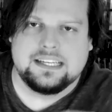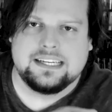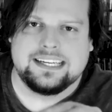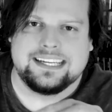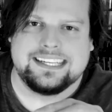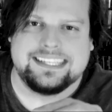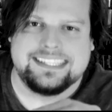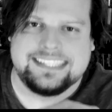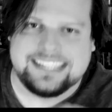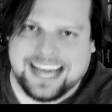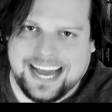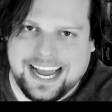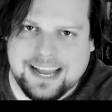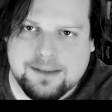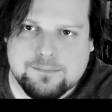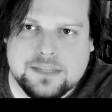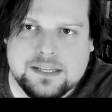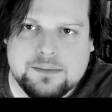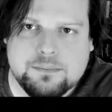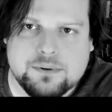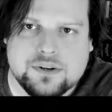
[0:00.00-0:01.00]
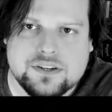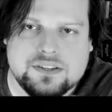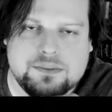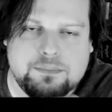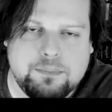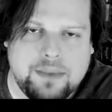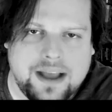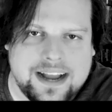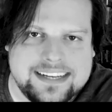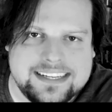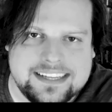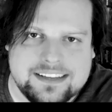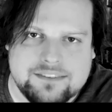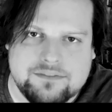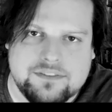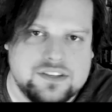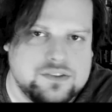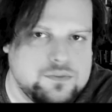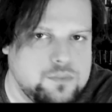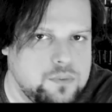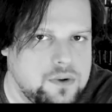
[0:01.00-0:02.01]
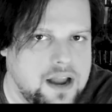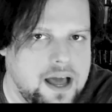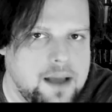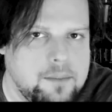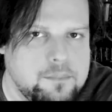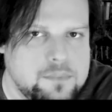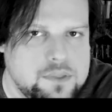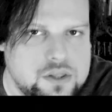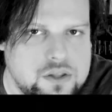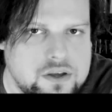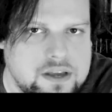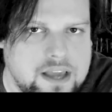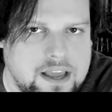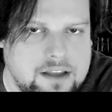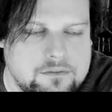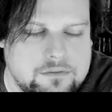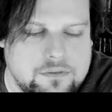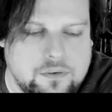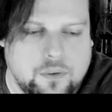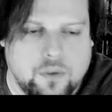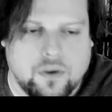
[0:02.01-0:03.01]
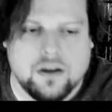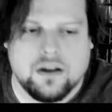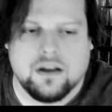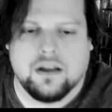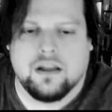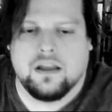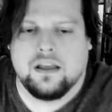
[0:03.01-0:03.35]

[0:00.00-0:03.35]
A timely perspective is what I'm looking for.